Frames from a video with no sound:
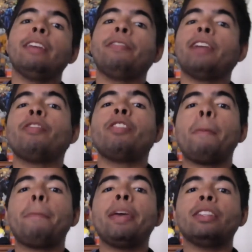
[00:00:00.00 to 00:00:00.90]
ever
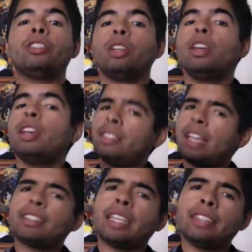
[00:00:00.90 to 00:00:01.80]
in a pinch,
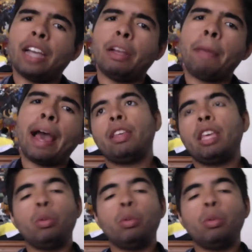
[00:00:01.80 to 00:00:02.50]
Sasuke's got your back.